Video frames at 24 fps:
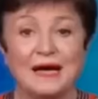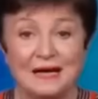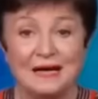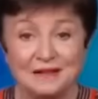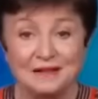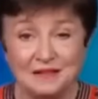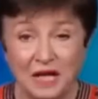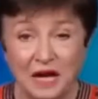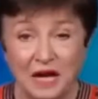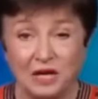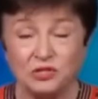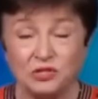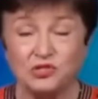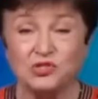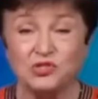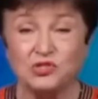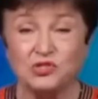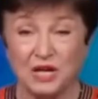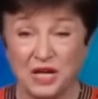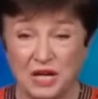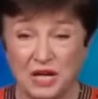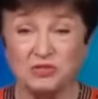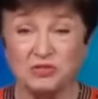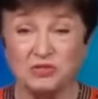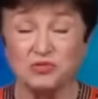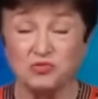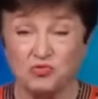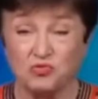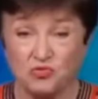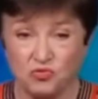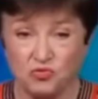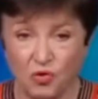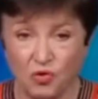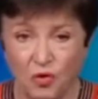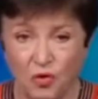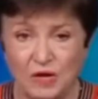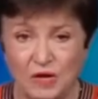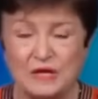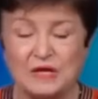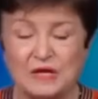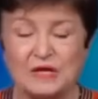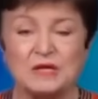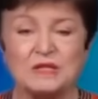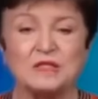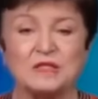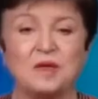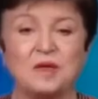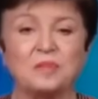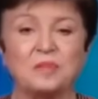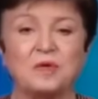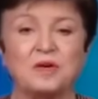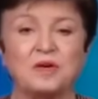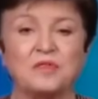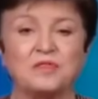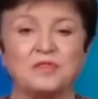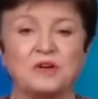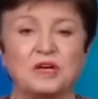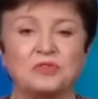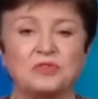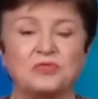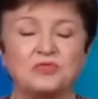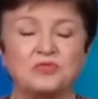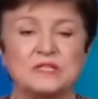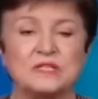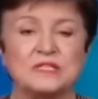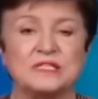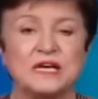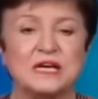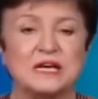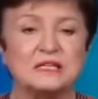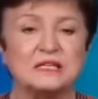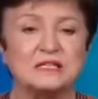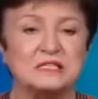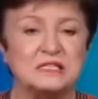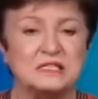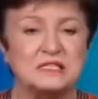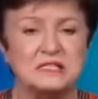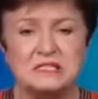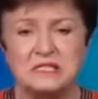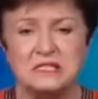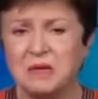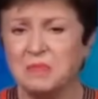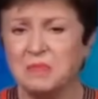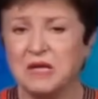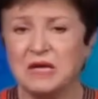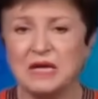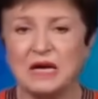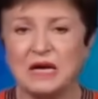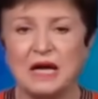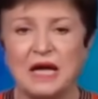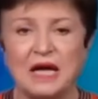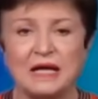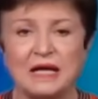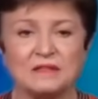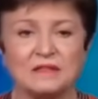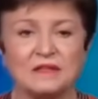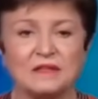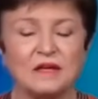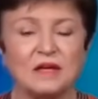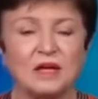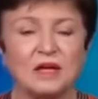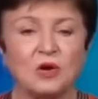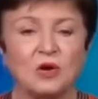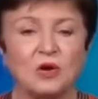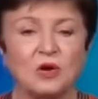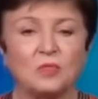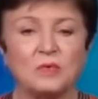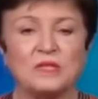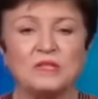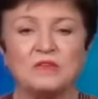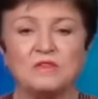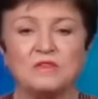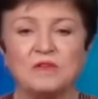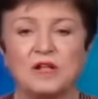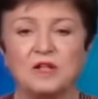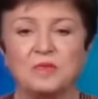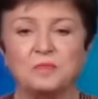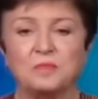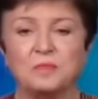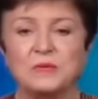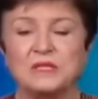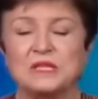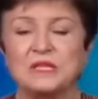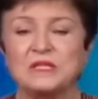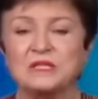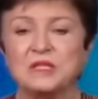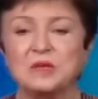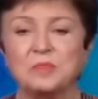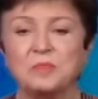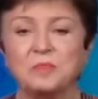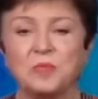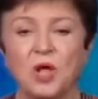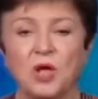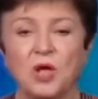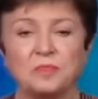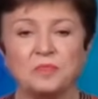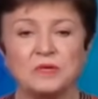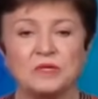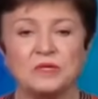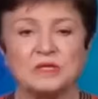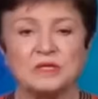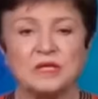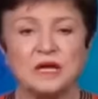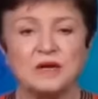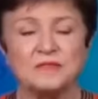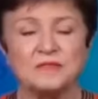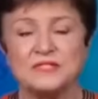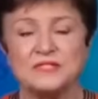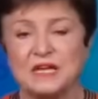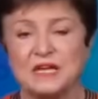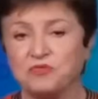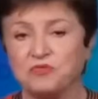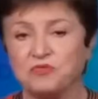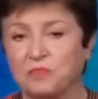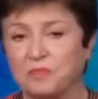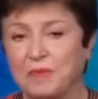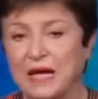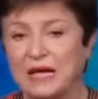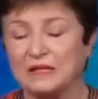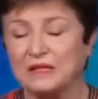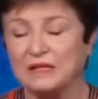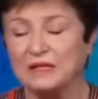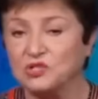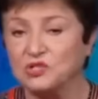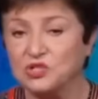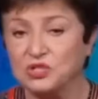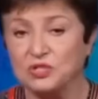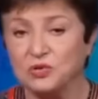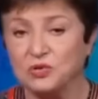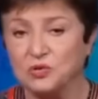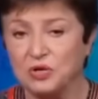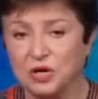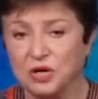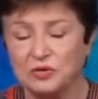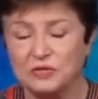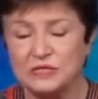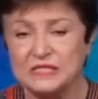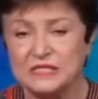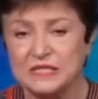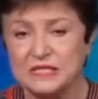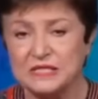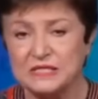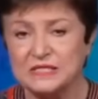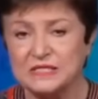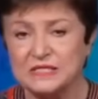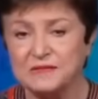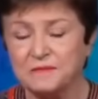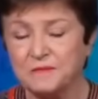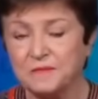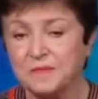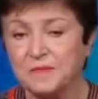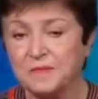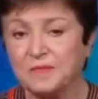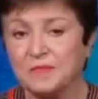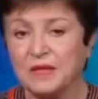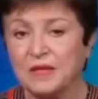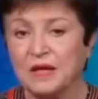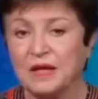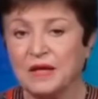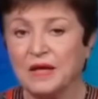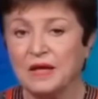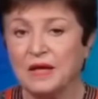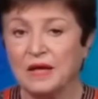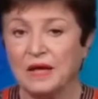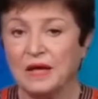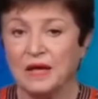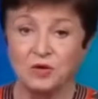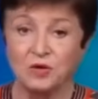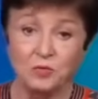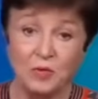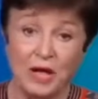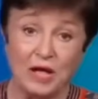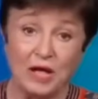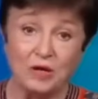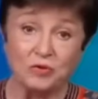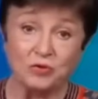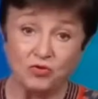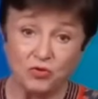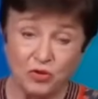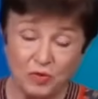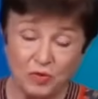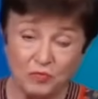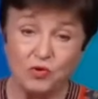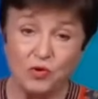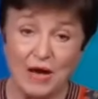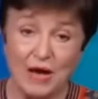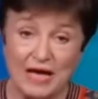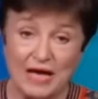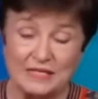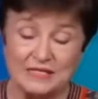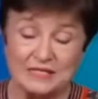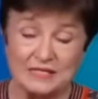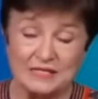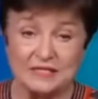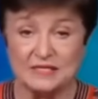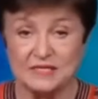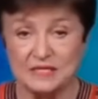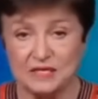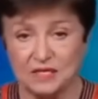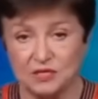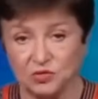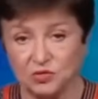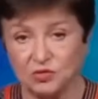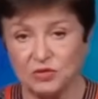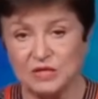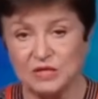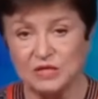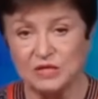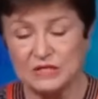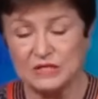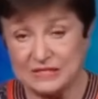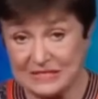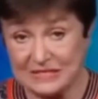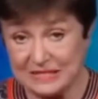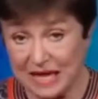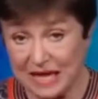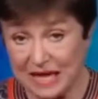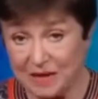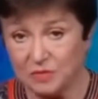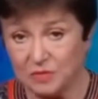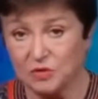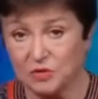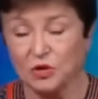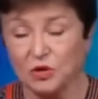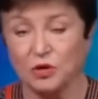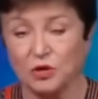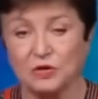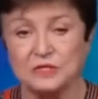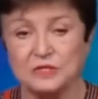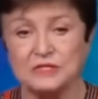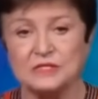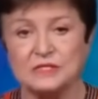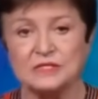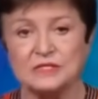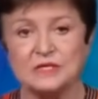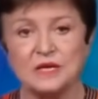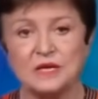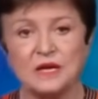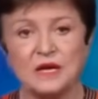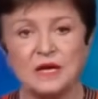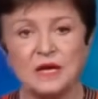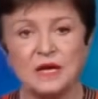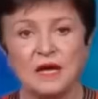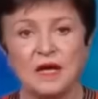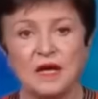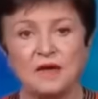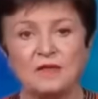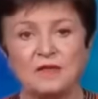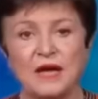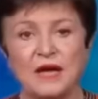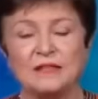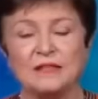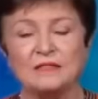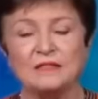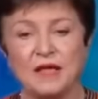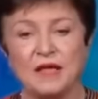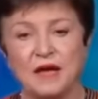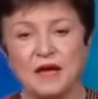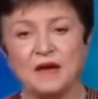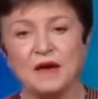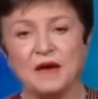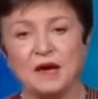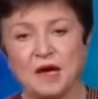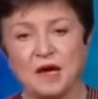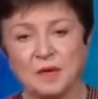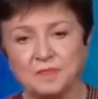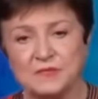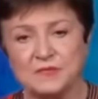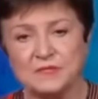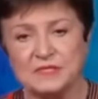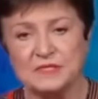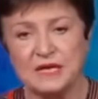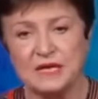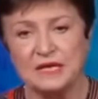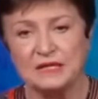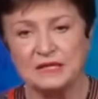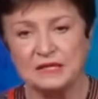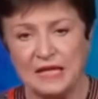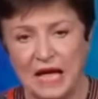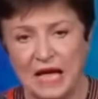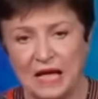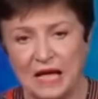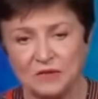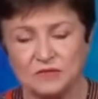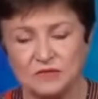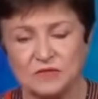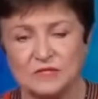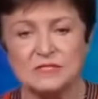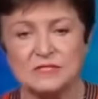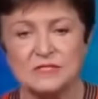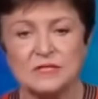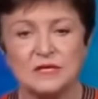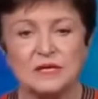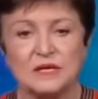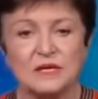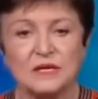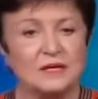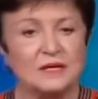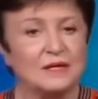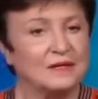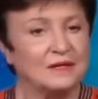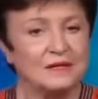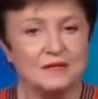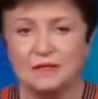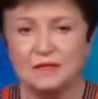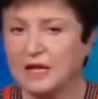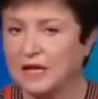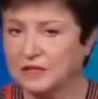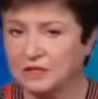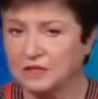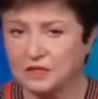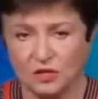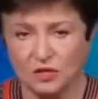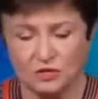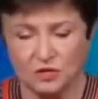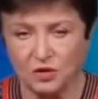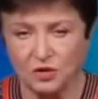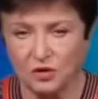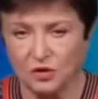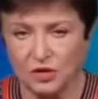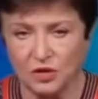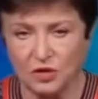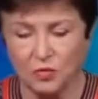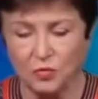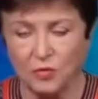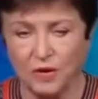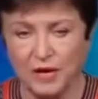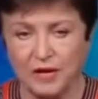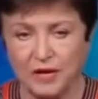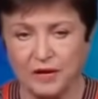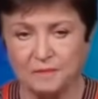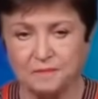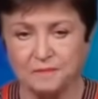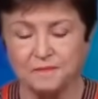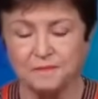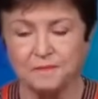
A large and growing number of countries are steaming ahead with development and deployment of central bank digital currencies. And while crypto assets, including stablecoins, have had their ups and downs, they're not going away.